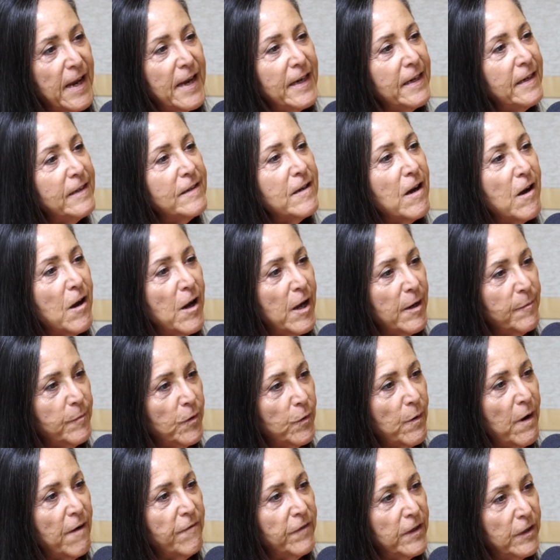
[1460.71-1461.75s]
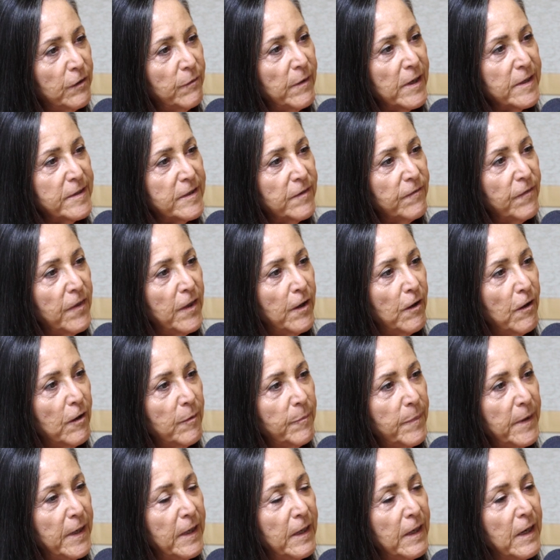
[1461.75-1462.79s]
Anytime you have an aggressive
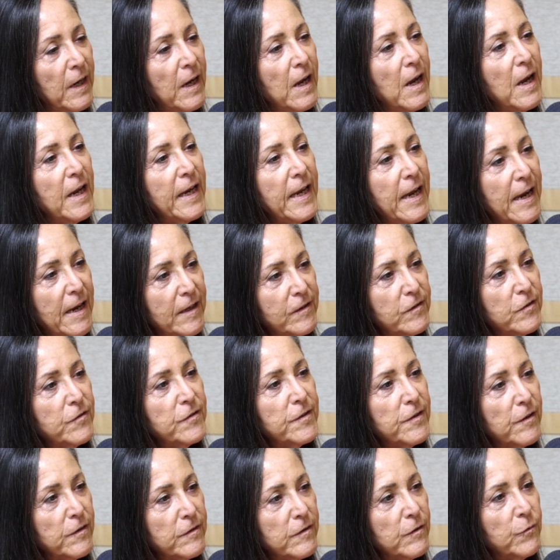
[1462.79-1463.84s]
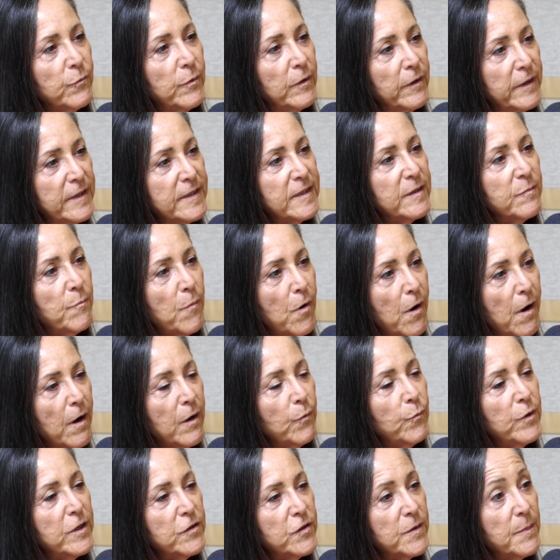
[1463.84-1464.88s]
therapy, cancer cells are really
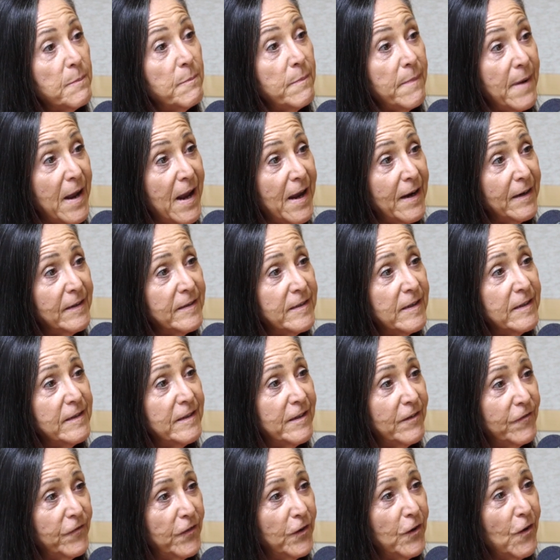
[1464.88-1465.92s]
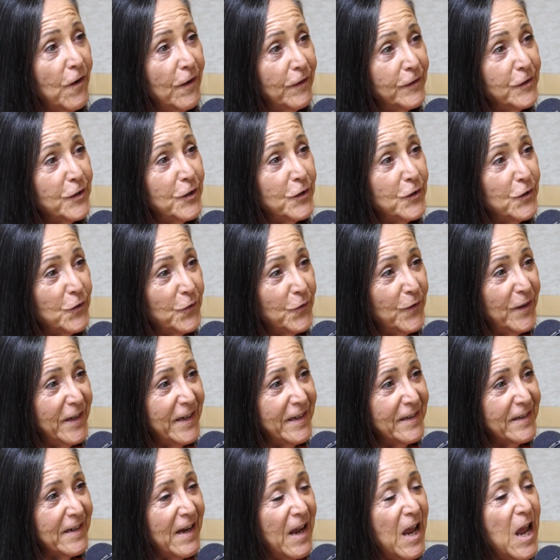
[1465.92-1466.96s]
smart, which makes it difficult to
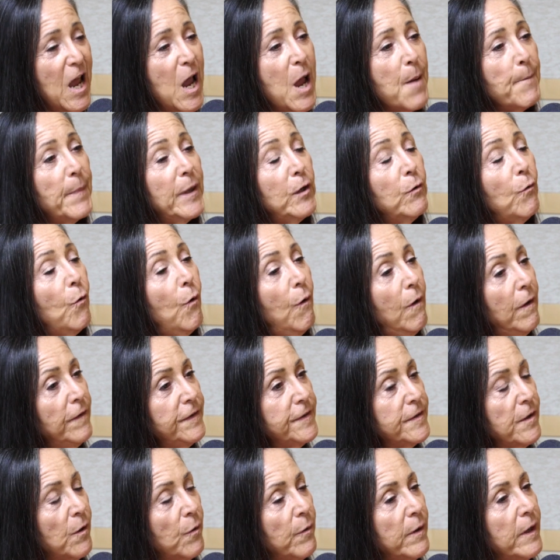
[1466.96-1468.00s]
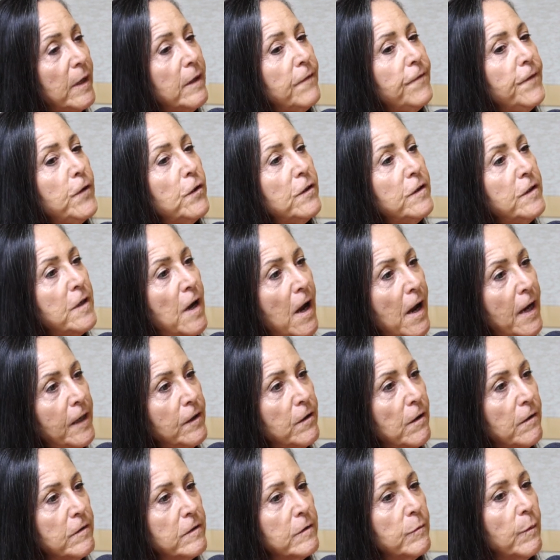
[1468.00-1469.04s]
treat. Mm-hmm. But also, if you're
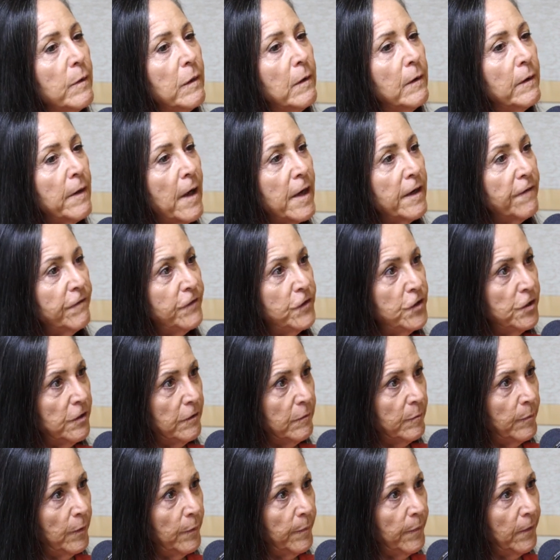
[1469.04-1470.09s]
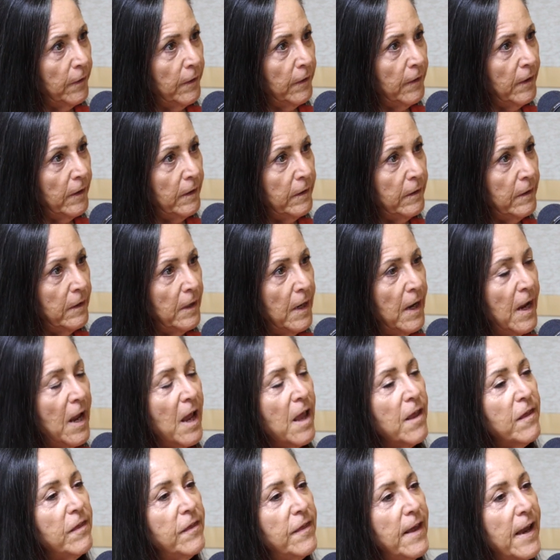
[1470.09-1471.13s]
diagnosed with a lot of tumor burden,
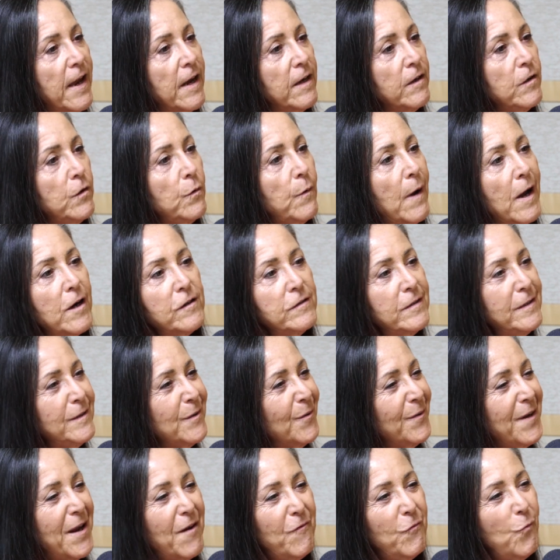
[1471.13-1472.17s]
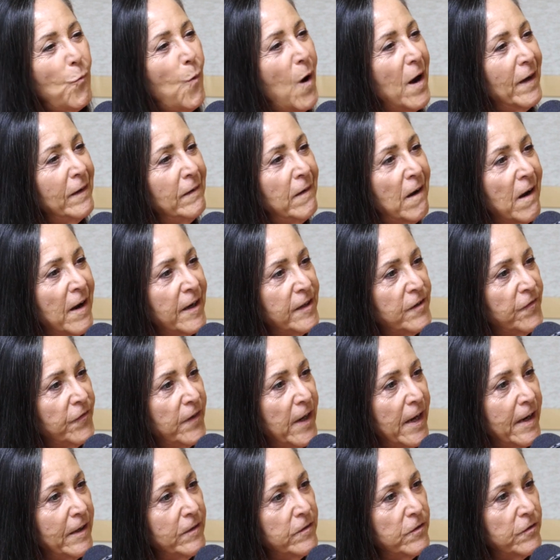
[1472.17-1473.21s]
then you actually don't have one kind of
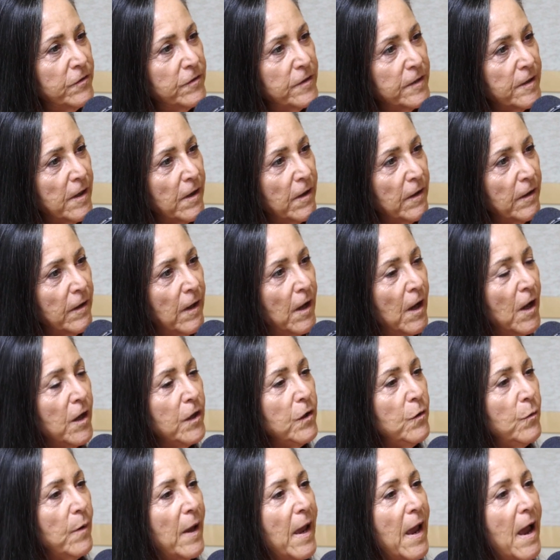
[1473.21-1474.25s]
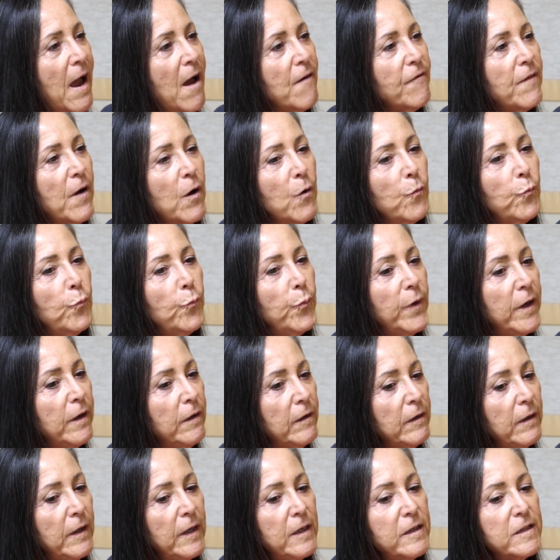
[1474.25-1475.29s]
cancer cell. You have a
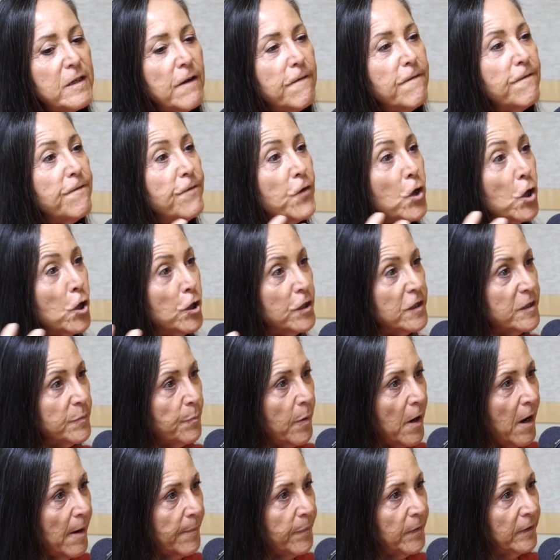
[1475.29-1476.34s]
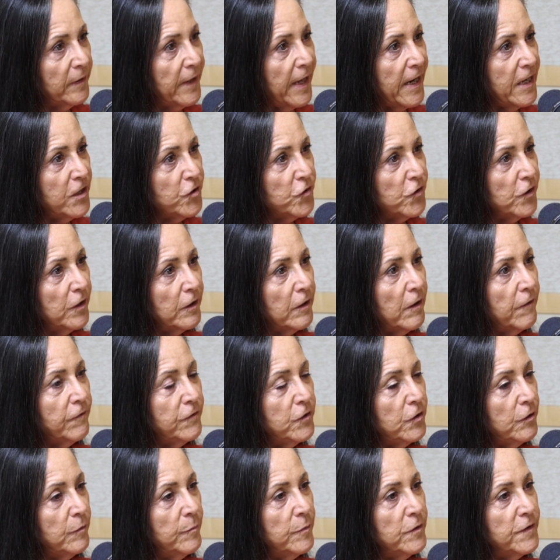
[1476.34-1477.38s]
really diverse population
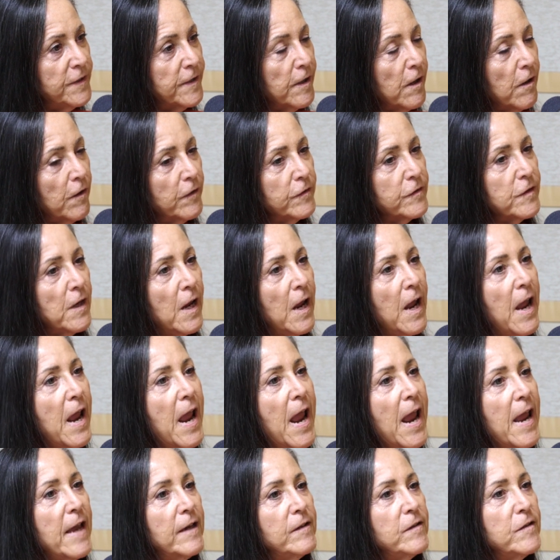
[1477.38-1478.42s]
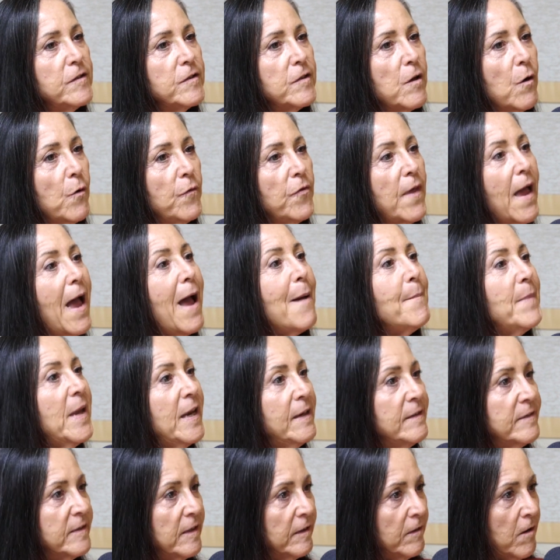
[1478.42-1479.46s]
of tumor cells, and so that
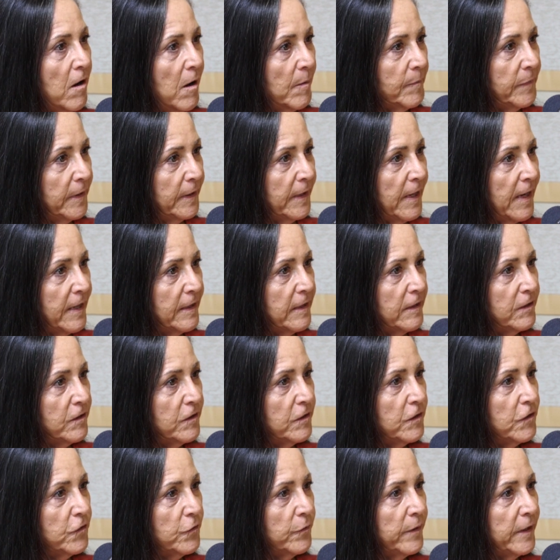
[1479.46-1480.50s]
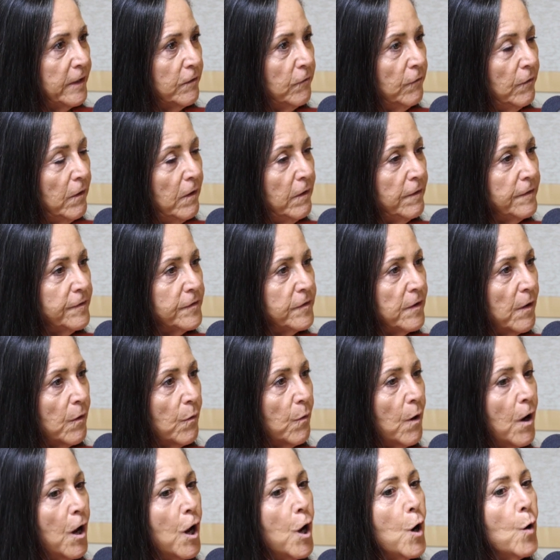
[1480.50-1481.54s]
makes it complicated to treat
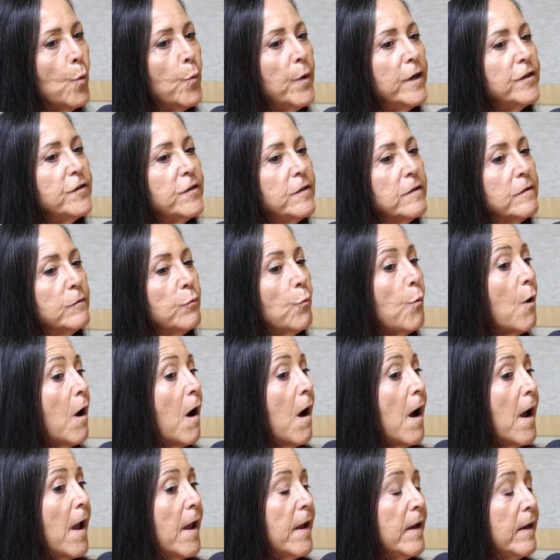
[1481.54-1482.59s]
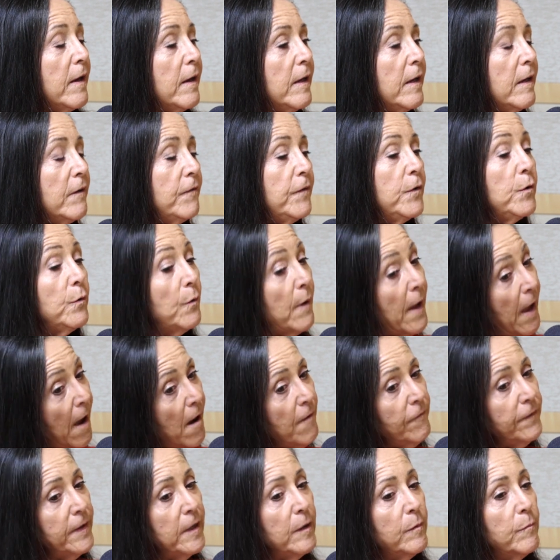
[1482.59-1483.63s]
also, mm-hmm. which is why if you
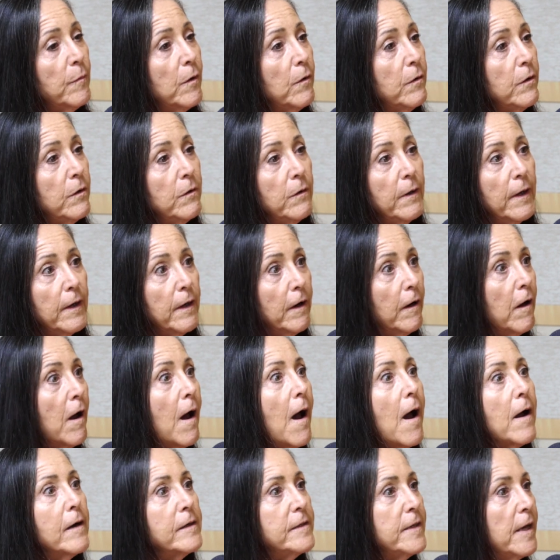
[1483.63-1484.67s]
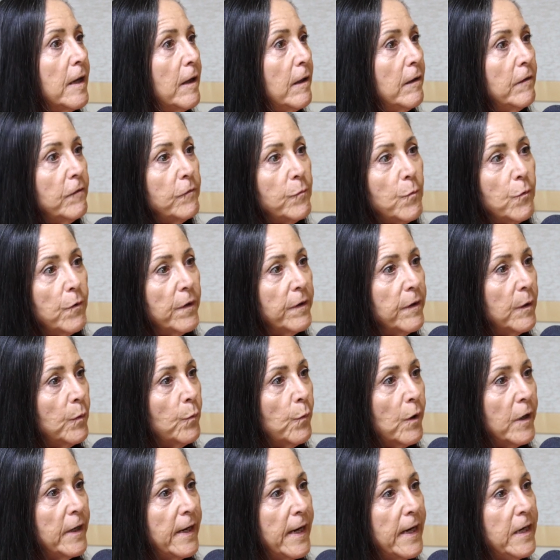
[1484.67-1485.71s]
have chemo, you get a cocktail of more
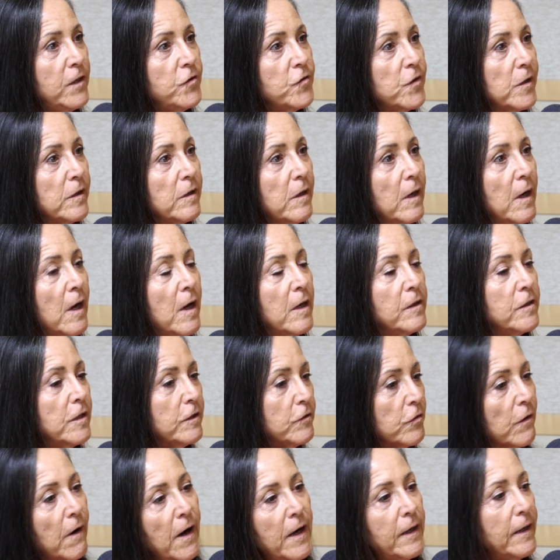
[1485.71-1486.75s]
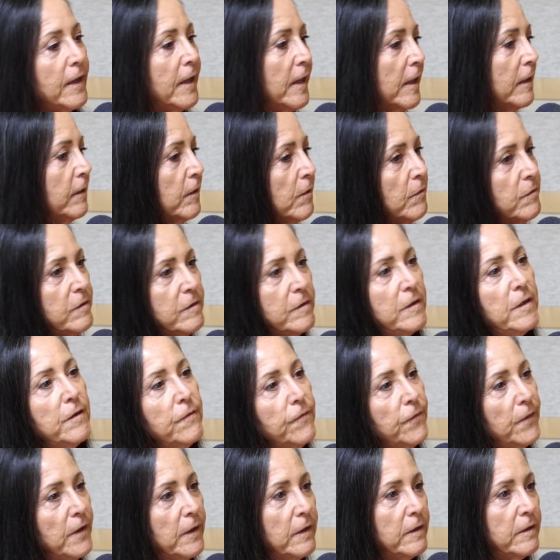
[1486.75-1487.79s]
than one agent to try and hit those
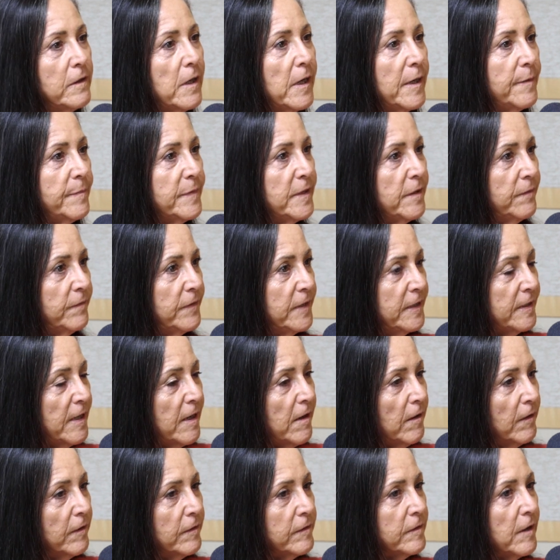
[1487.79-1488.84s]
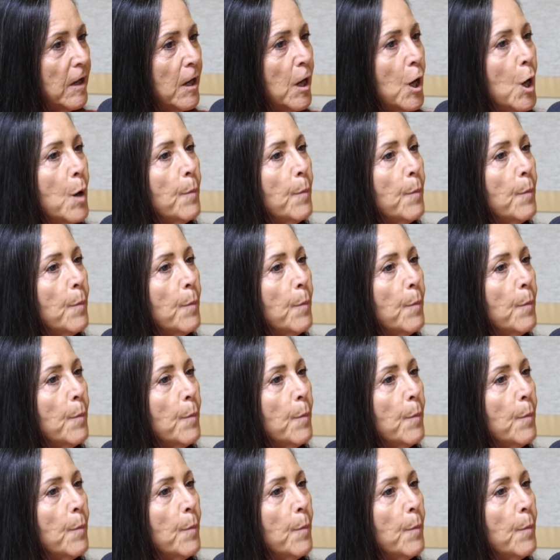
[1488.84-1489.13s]
different types of cells.